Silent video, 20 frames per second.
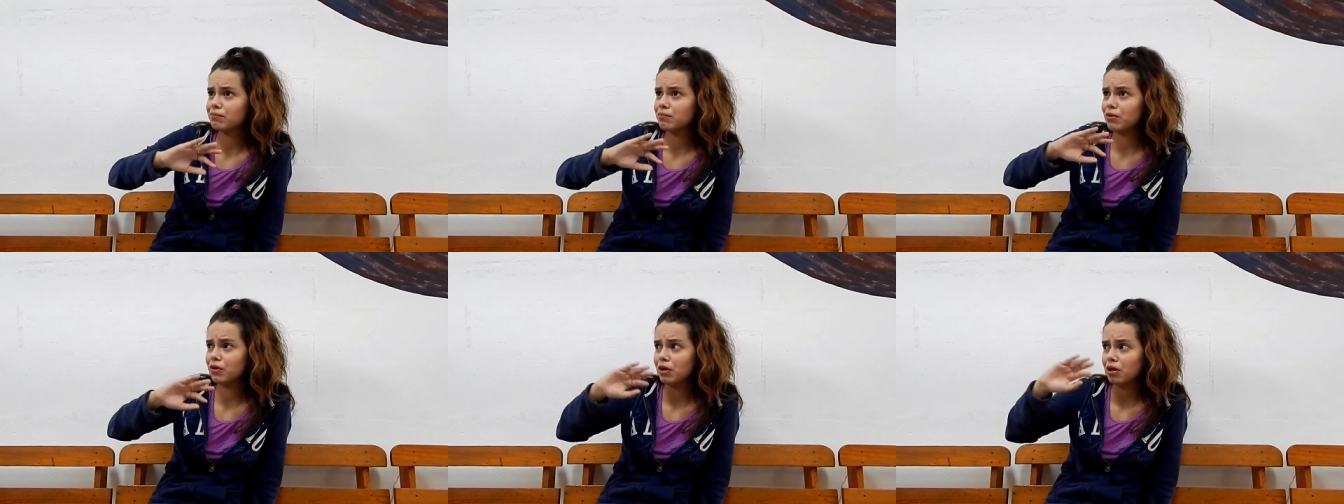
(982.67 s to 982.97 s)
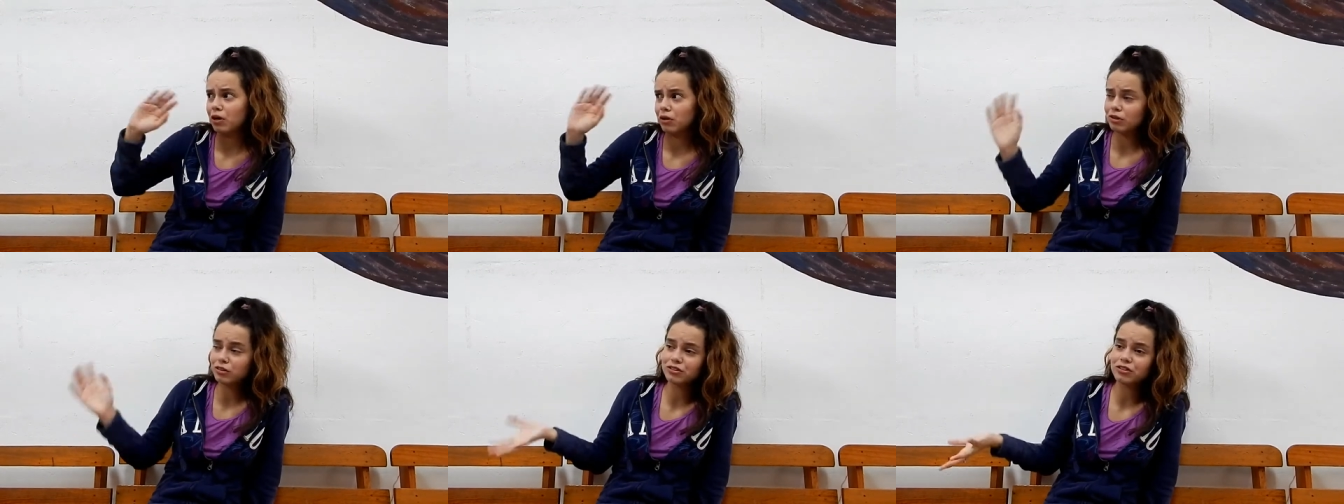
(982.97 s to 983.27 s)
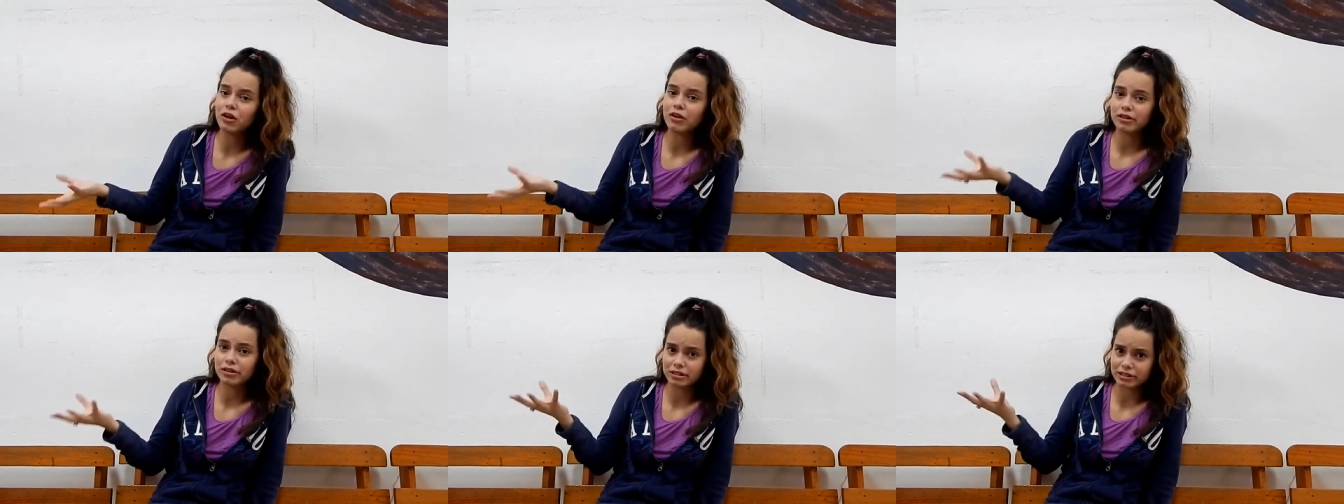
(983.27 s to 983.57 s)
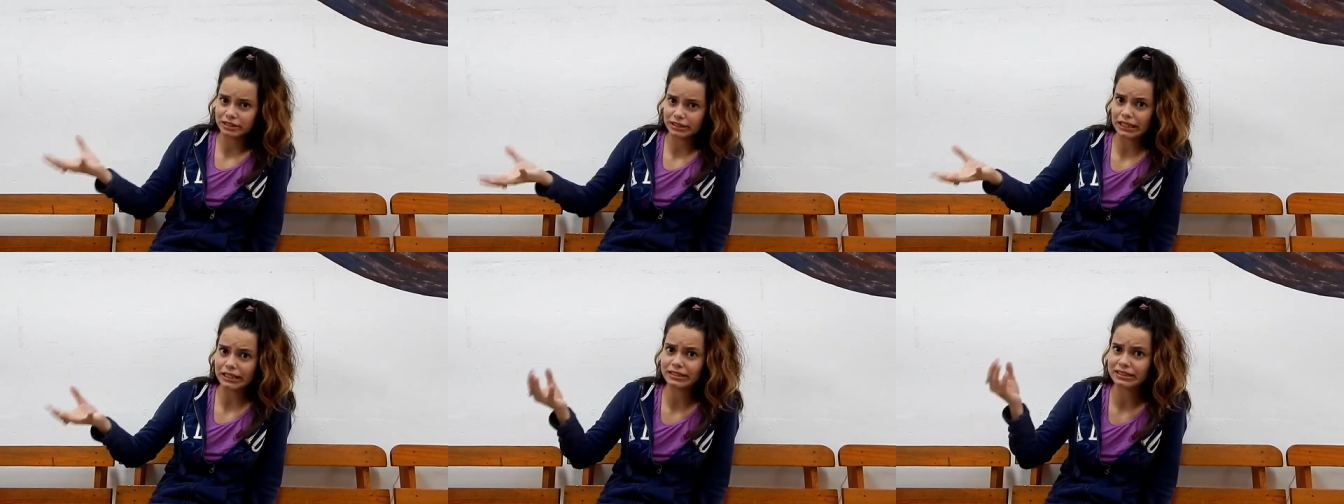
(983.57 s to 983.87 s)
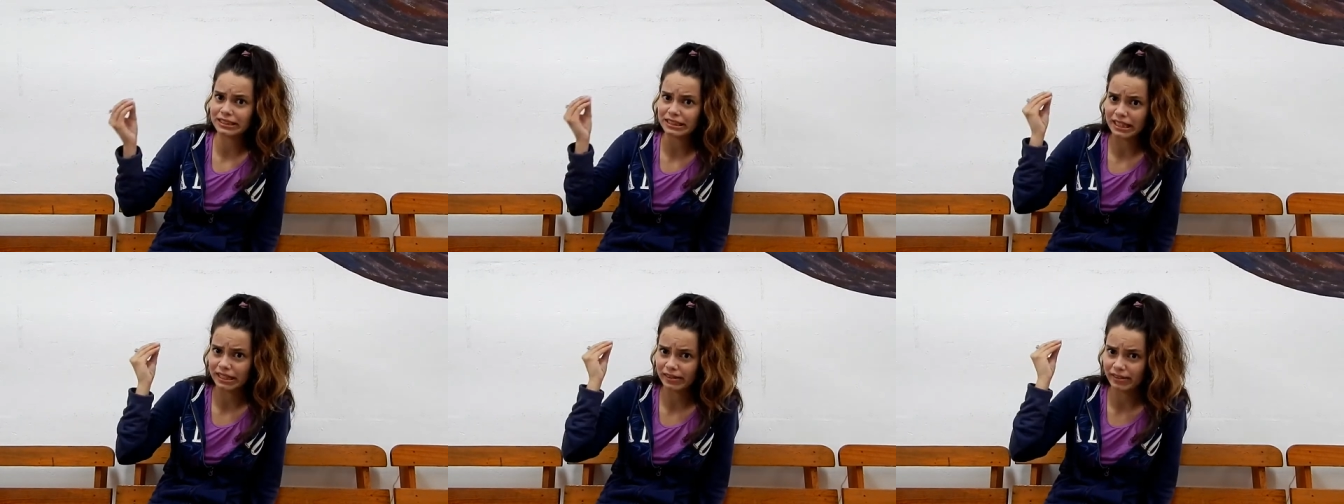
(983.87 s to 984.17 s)
but also understands
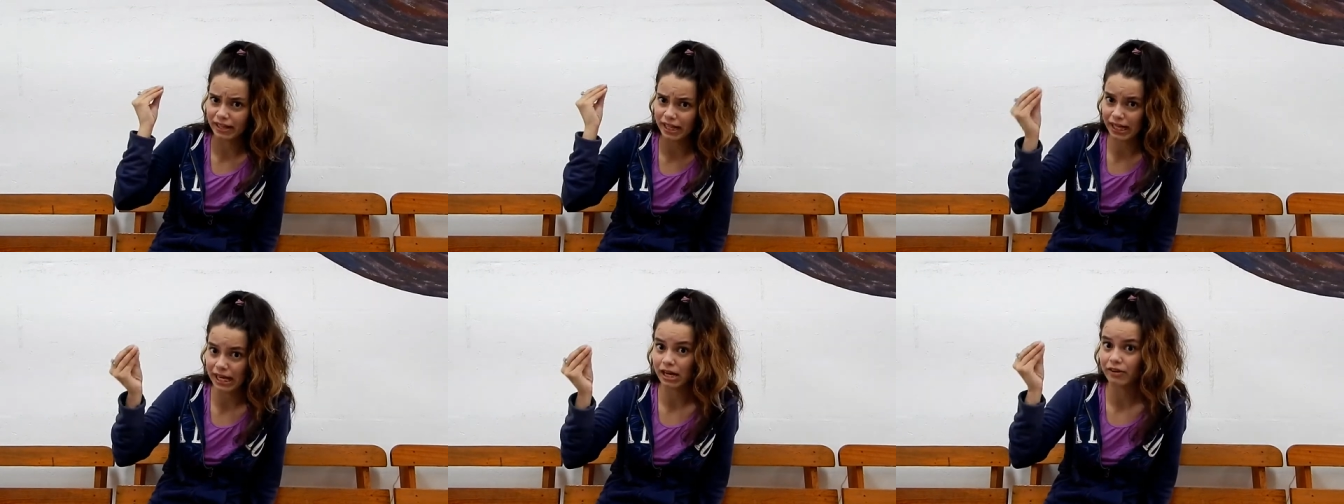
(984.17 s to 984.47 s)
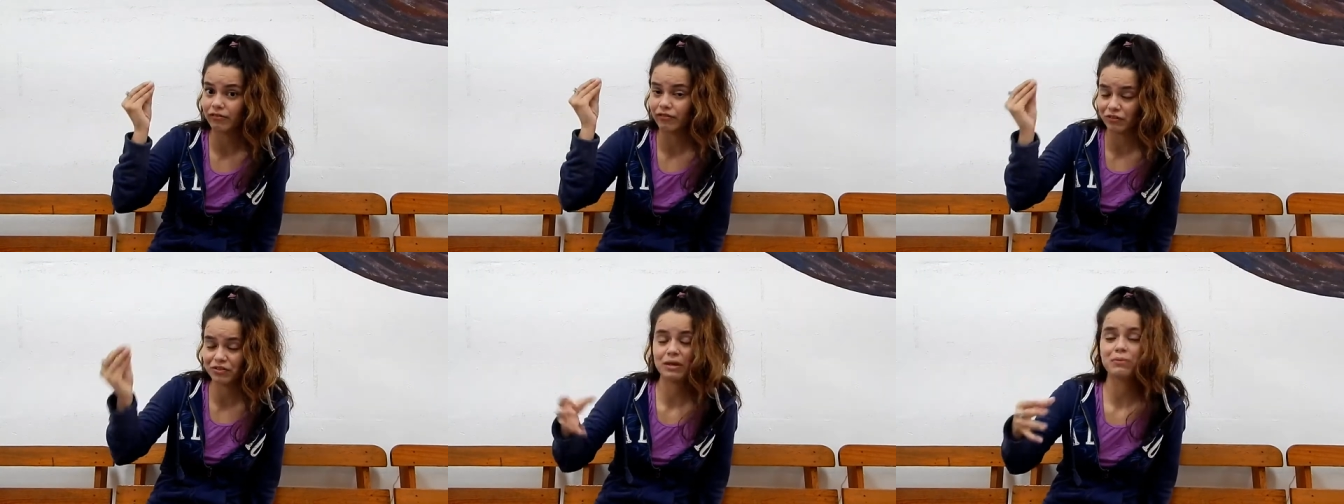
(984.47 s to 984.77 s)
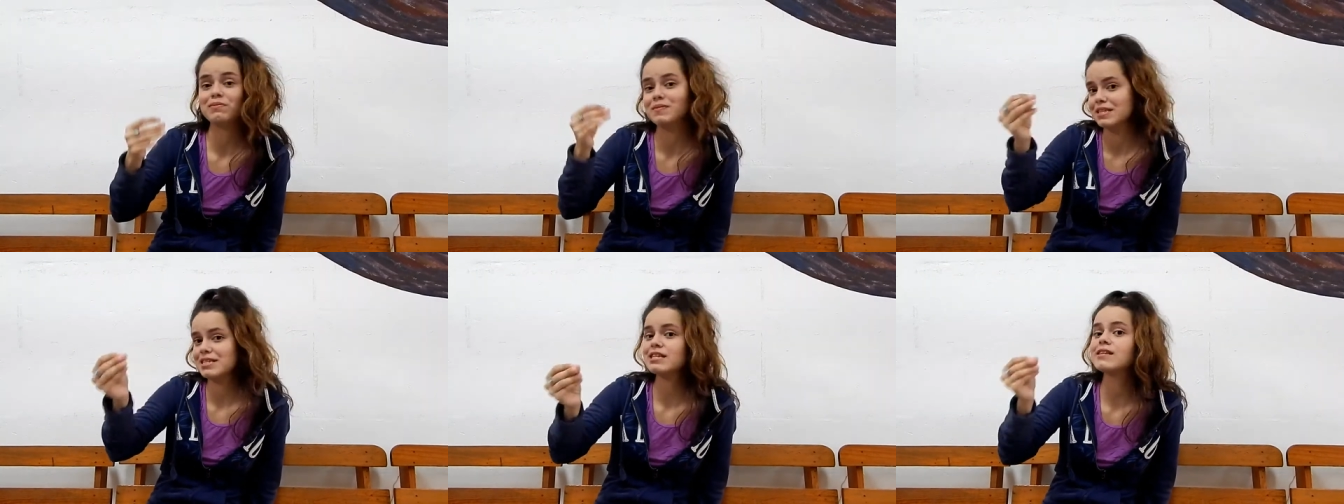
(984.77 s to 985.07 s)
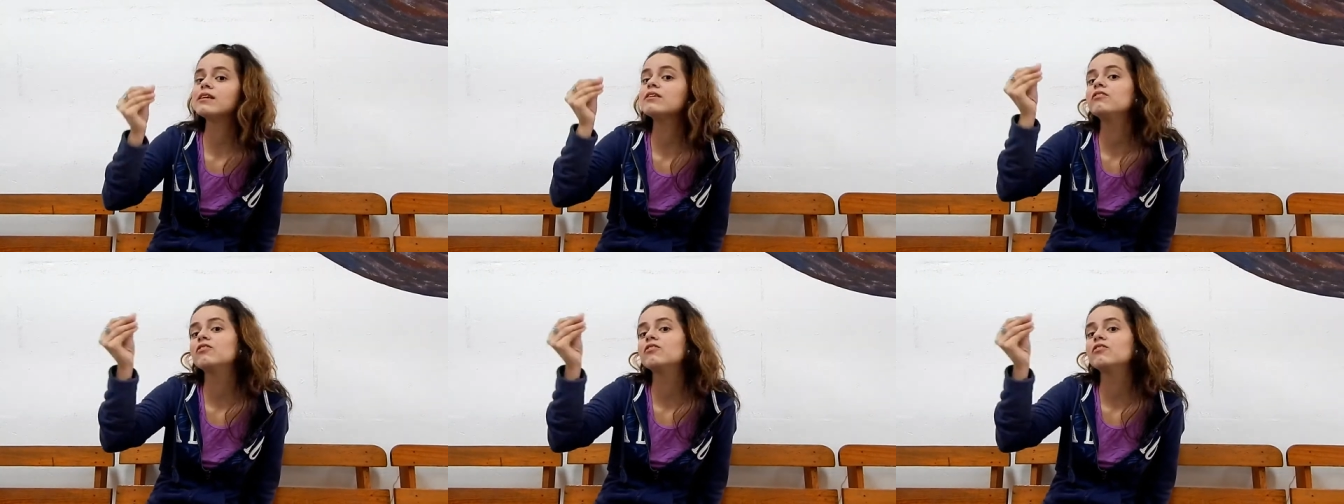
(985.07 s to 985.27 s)
that they are fundamentally